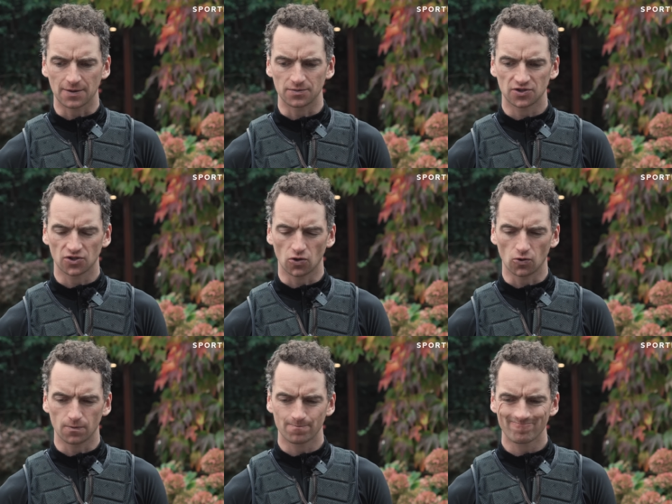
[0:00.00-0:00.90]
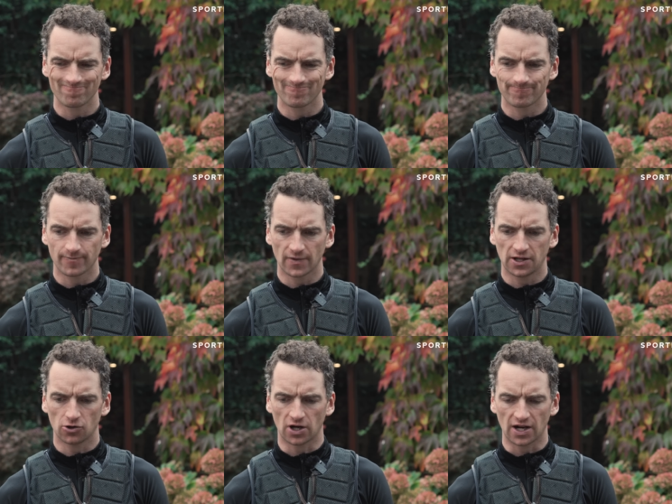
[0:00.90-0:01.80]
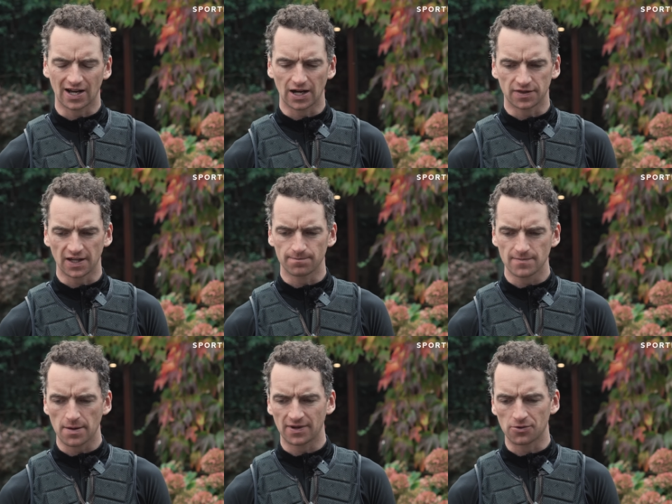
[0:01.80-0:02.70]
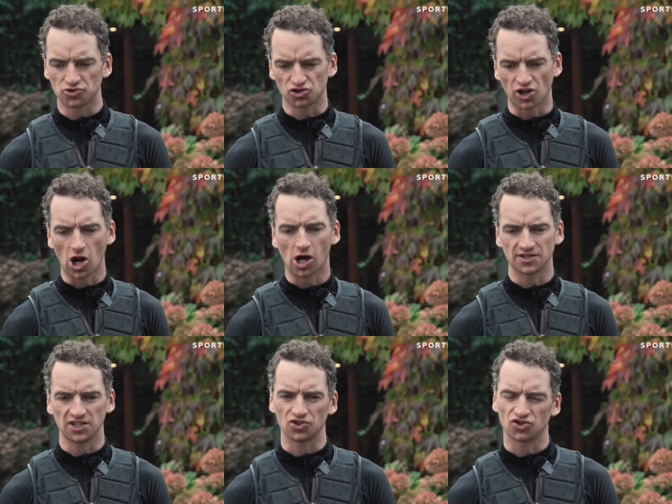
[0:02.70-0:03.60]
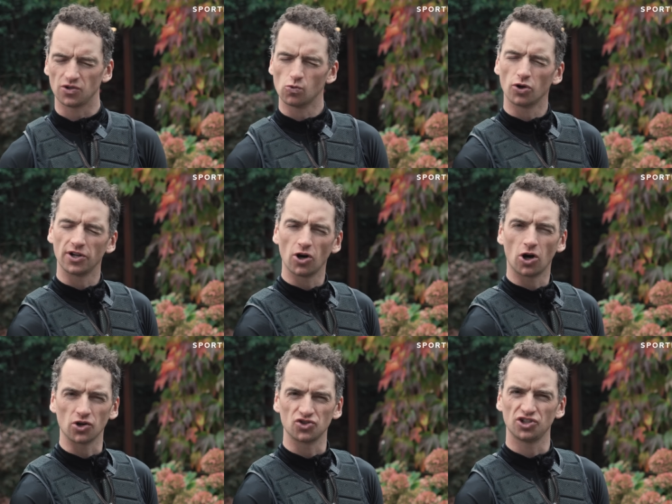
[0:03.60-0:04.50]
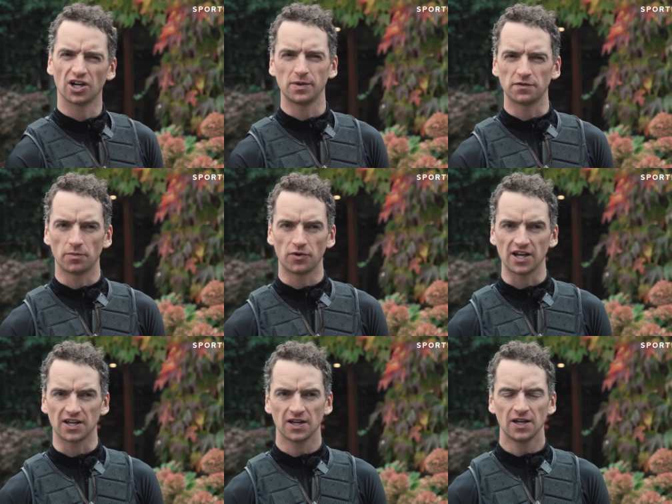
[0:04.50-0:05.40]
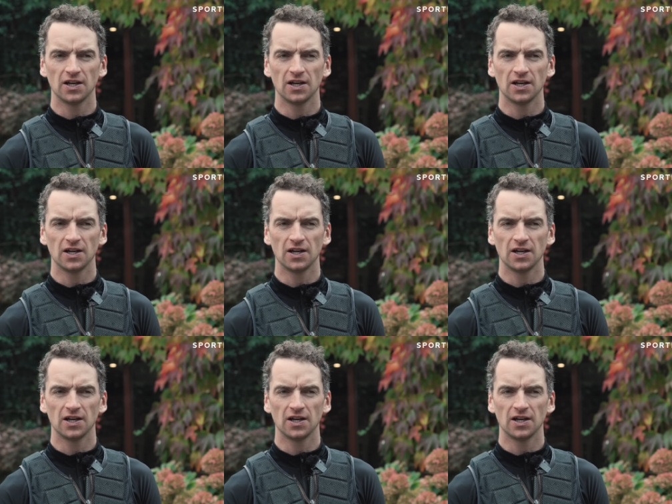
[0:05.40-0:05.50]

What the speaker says: So, you know, I think maybe that was just a long season. She won in August, she got a bit of a break.